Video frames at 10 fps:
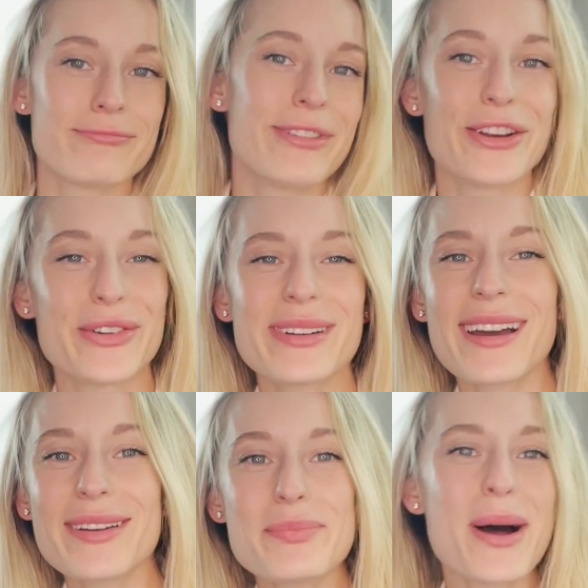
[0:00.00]
you know, we
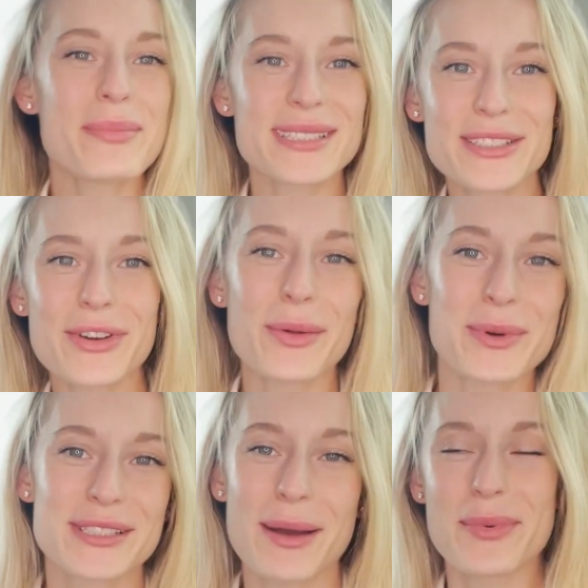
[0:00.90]
gotta pump us
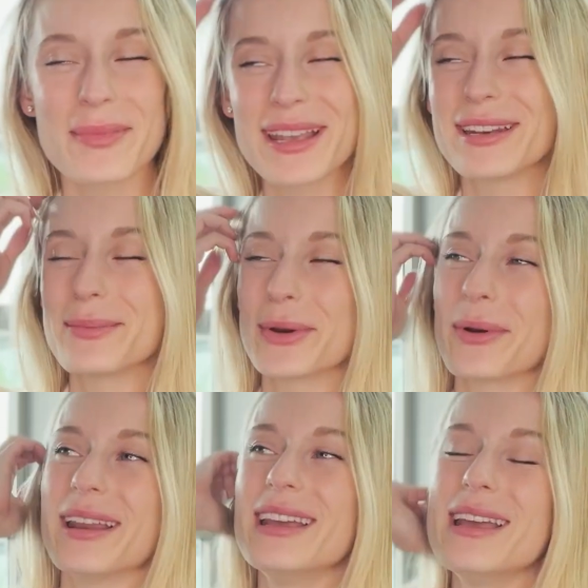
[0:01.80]
developers up and make it number one.